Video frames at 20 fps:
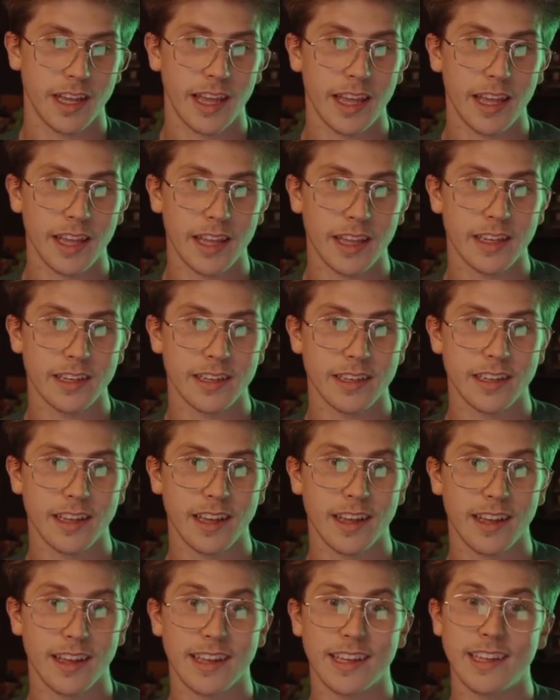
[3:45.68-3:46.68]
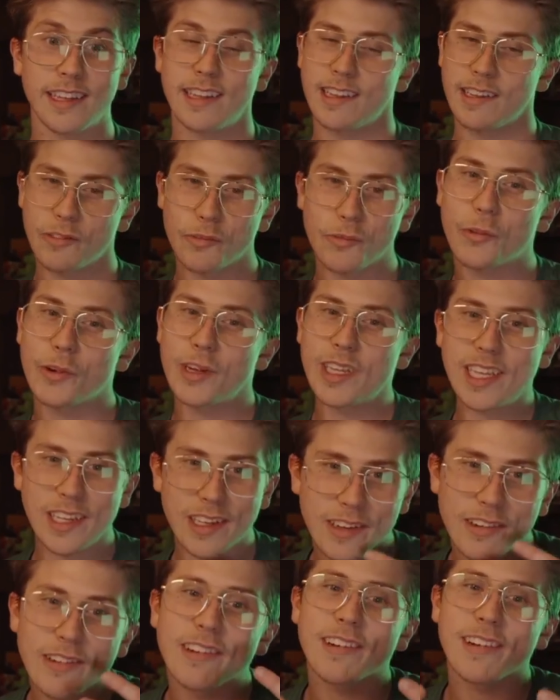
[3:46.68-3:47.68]
and it
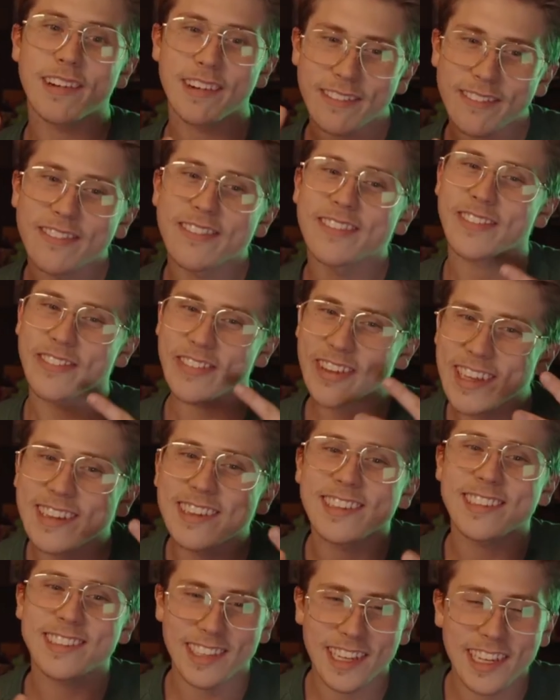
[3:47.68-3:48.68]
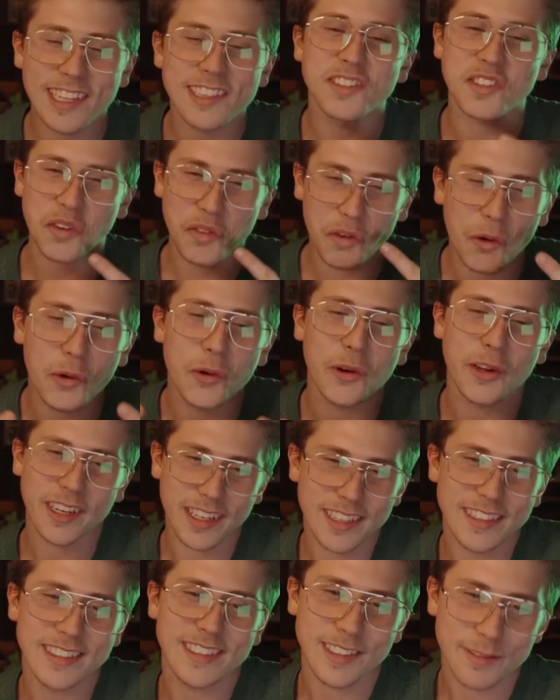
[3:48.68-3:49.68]
we we get the sense of who it
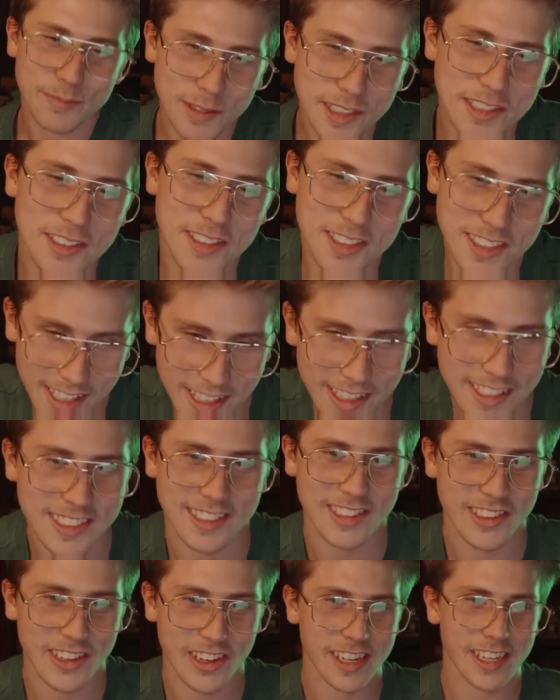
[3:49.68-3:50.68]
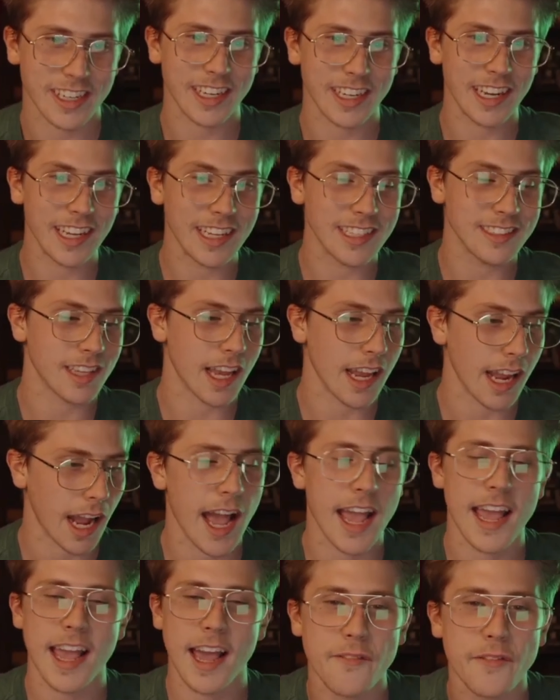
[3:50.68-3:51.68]
is. It's Mr. Sinister, and he's like,
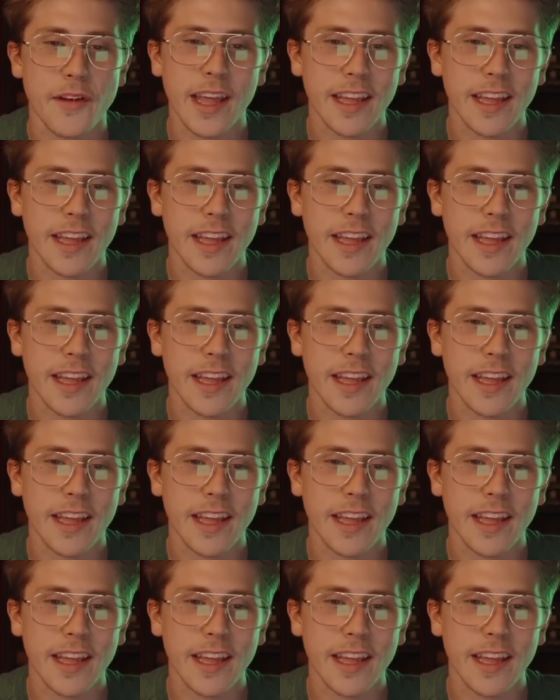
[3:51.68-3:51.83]
I have